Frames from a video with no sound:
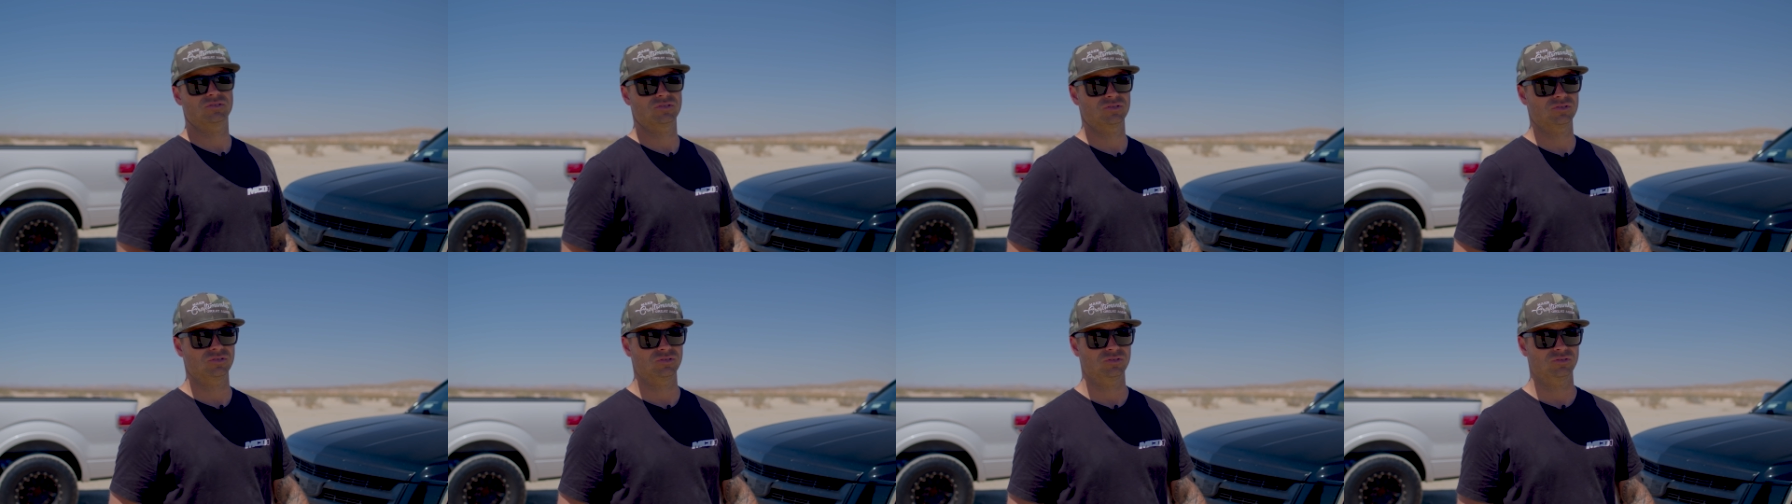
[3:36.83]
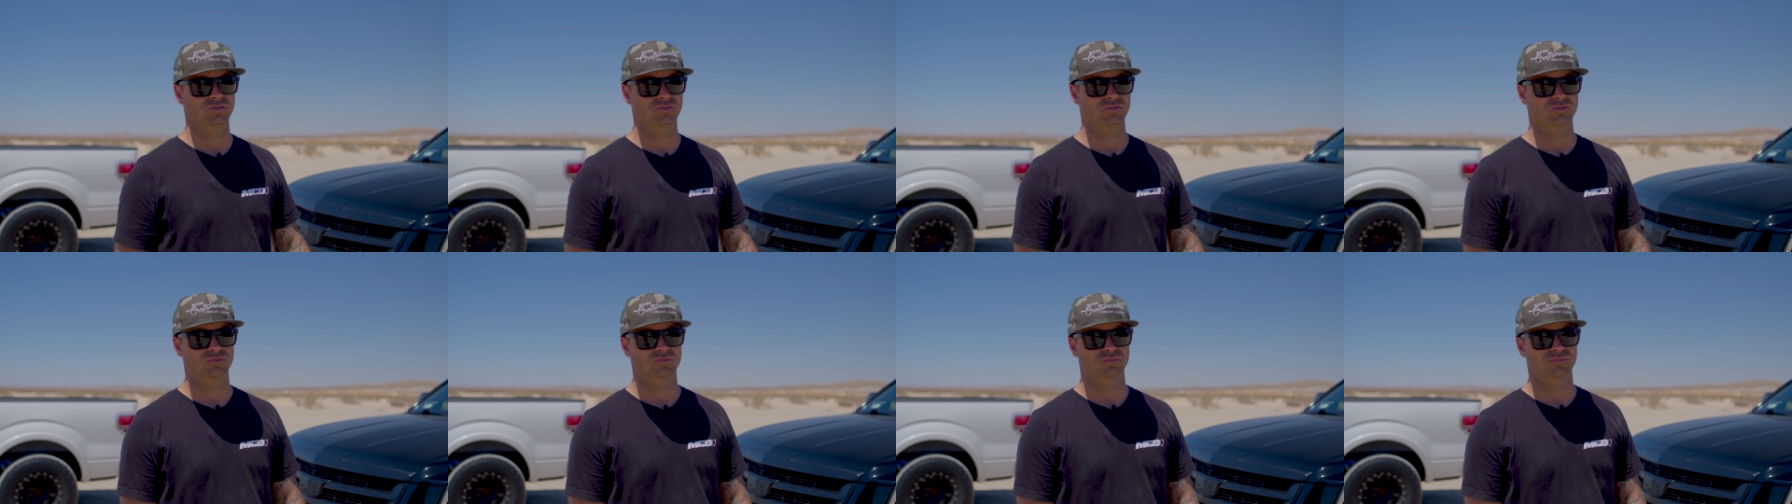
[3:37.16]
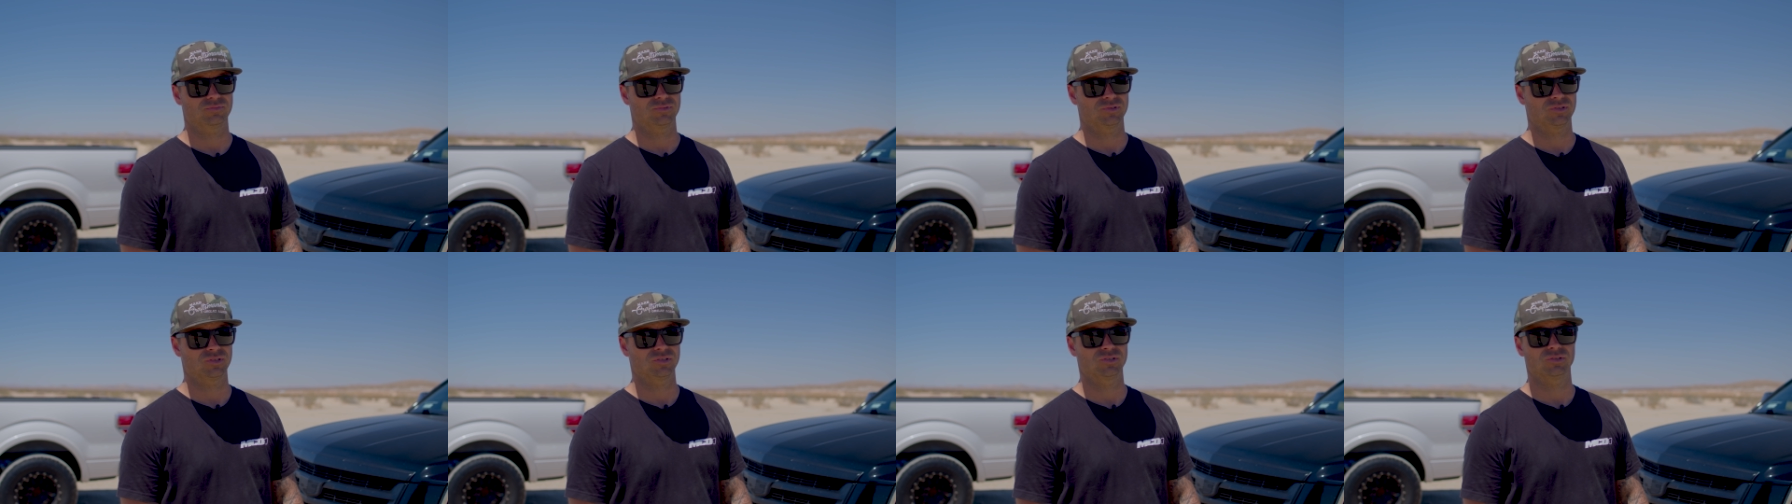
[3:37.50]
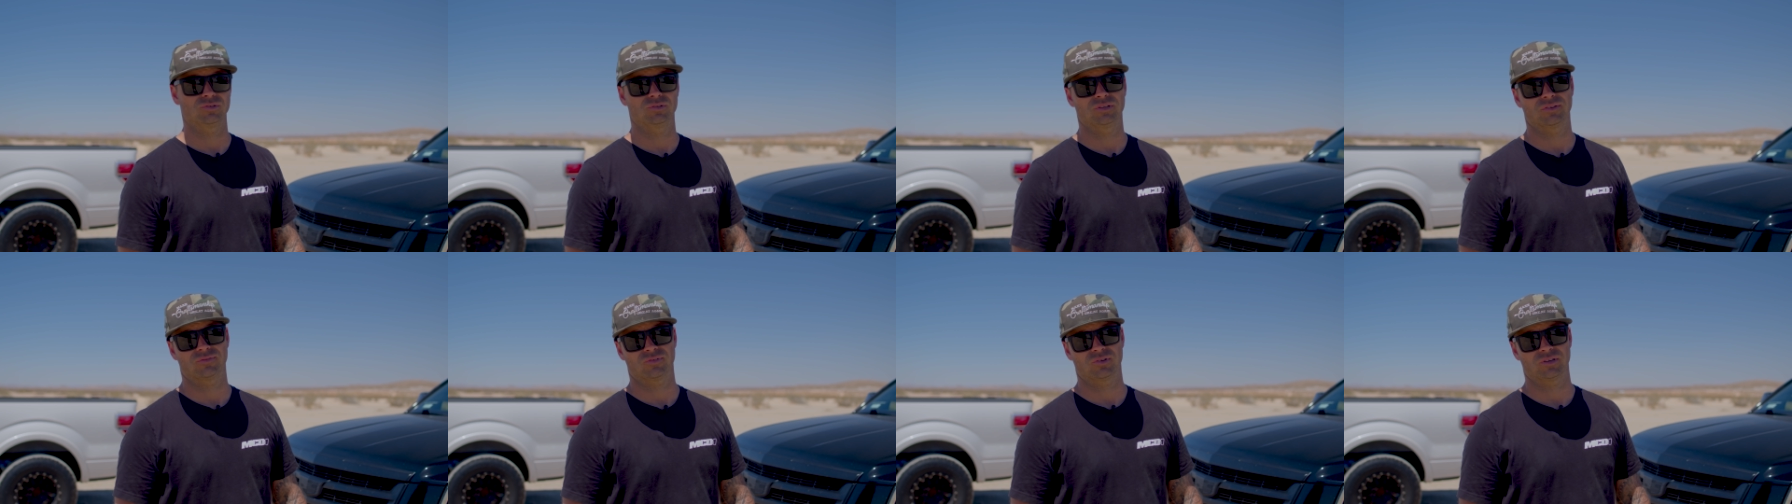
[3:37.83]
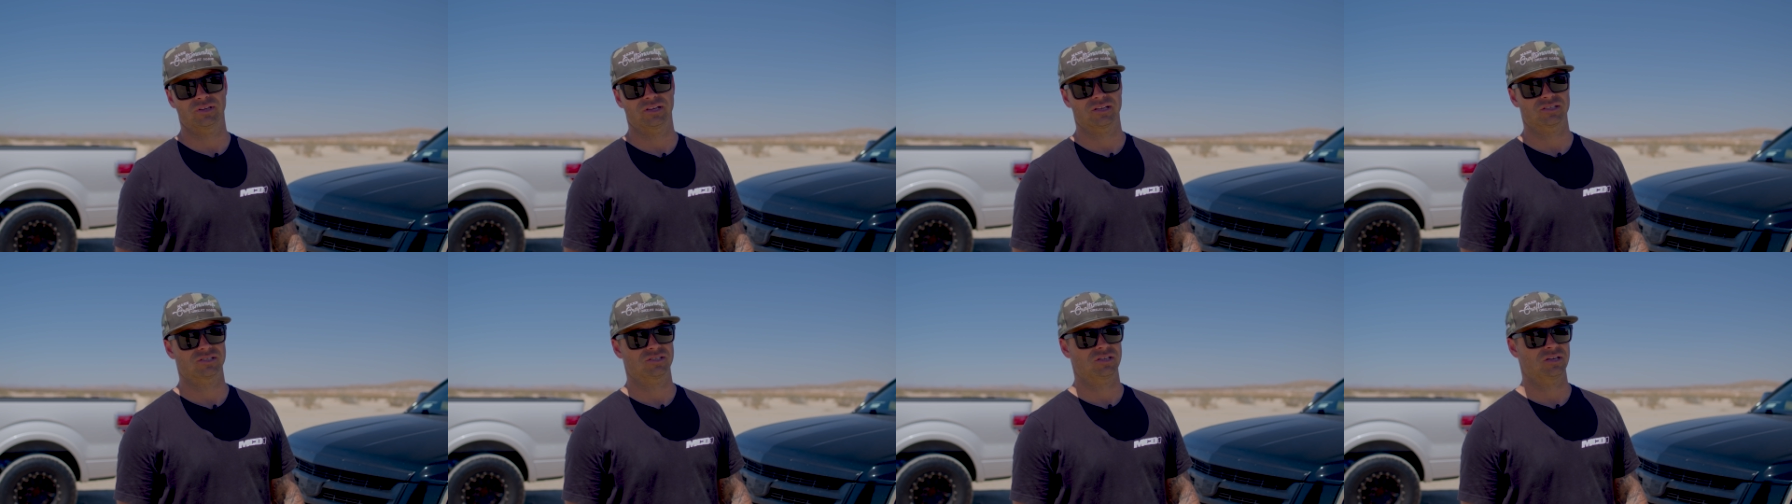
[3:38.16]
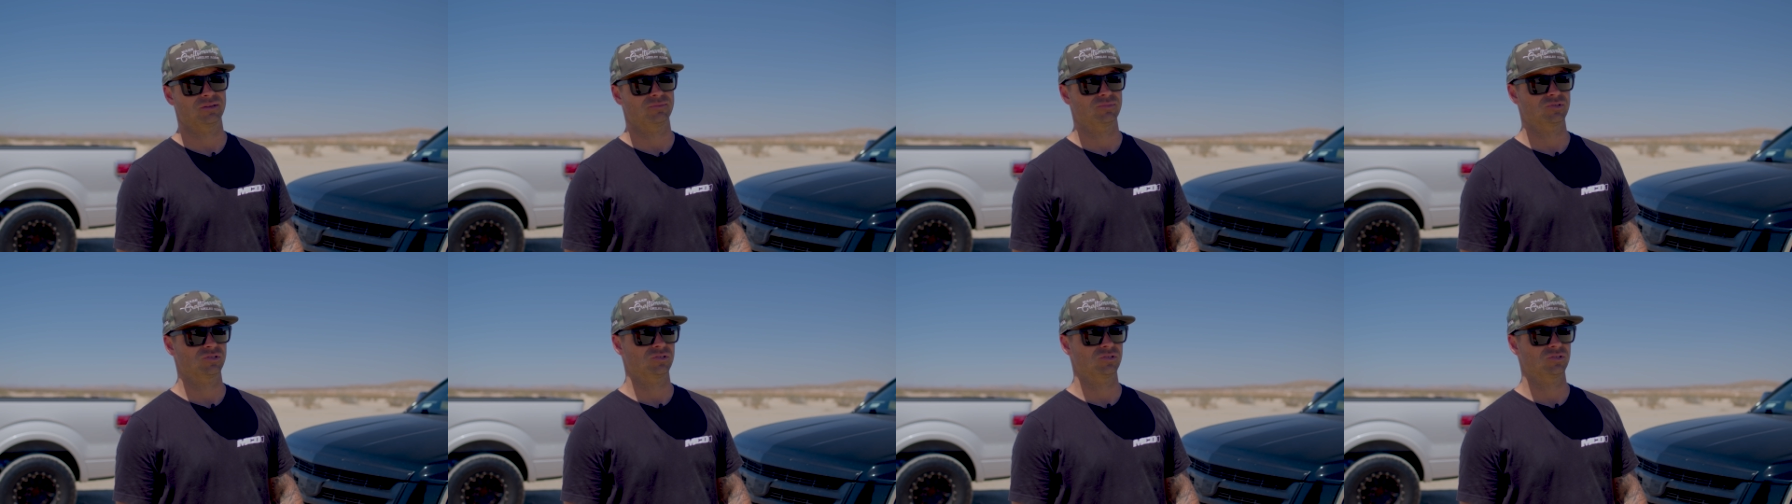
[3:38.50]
to to do different next time.